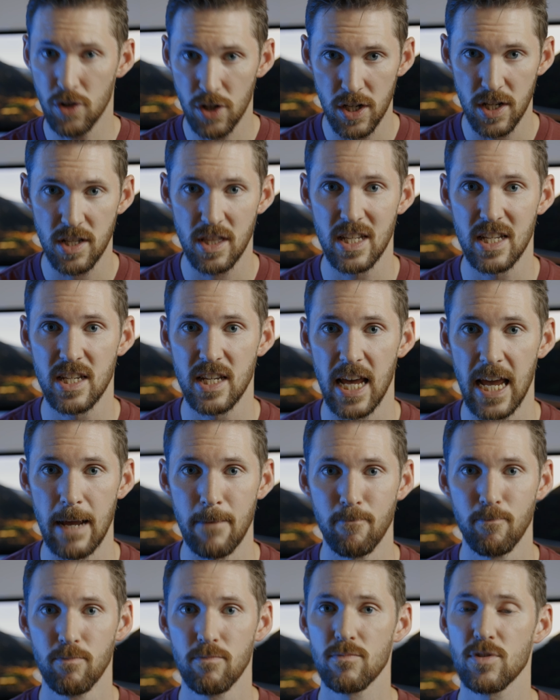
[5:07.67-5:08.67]
just the
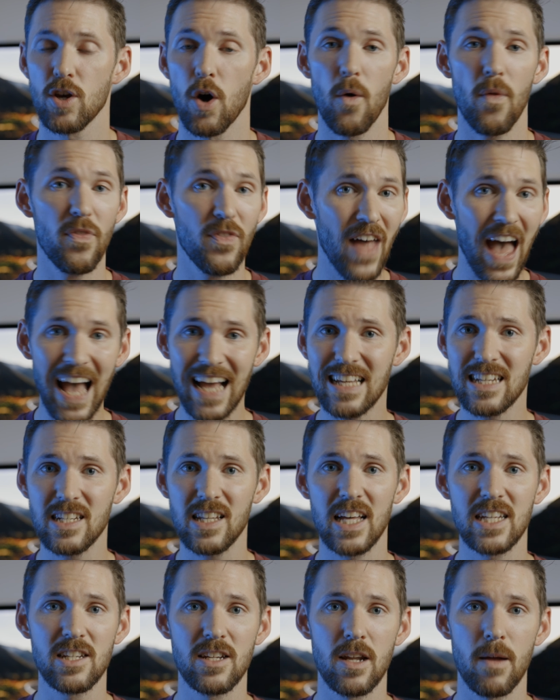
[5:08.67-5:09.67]
same. So that is
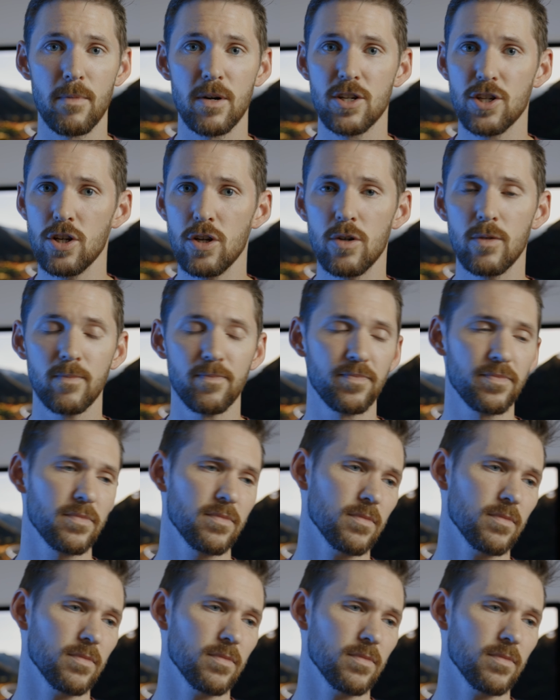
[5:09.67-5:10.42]
lesson number 2.